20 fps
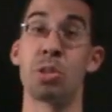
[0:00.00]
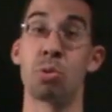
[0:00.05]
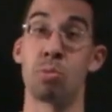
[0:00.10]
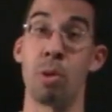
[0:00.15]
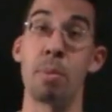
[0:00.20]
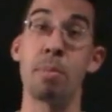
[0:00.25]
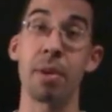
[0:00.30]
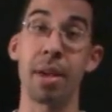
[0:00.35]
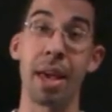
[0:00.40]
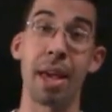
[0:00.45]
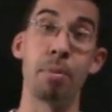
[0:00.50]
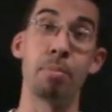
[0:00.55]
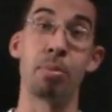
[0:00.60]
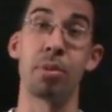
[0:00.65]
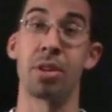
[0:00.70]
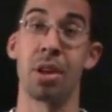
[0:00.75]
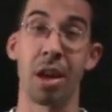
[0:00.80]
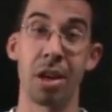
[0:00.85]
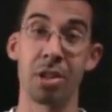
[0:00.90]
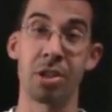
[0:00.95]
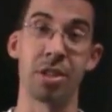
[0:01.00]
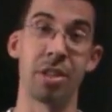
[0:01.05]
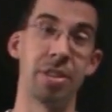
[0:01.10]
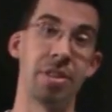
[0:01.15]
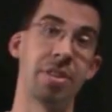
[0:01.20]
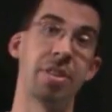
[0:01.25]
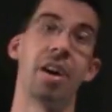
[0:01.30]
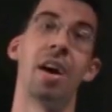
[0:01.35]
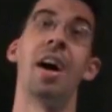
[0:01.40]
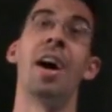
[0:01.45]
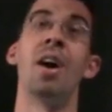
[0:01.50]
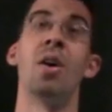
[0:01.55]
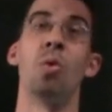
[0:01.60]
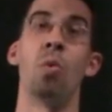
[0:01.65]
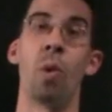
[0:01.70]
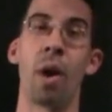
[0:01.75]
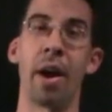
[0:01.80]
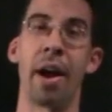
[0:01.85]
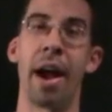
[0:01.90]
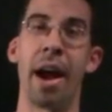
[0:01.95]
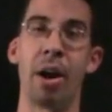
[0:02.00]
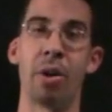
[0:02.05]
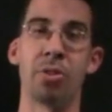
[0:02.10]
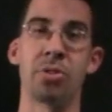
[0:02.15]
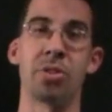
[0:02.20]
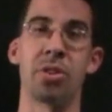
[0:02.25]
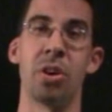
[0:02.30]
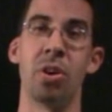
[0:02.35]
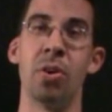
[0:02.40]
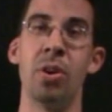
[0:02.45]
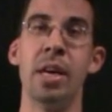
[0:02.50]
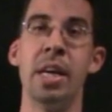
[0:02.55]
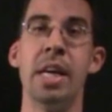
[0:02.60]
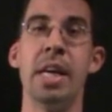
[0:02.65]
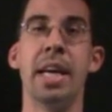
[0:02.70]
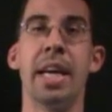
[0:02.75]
Scrim King Productions uh, warehouse. So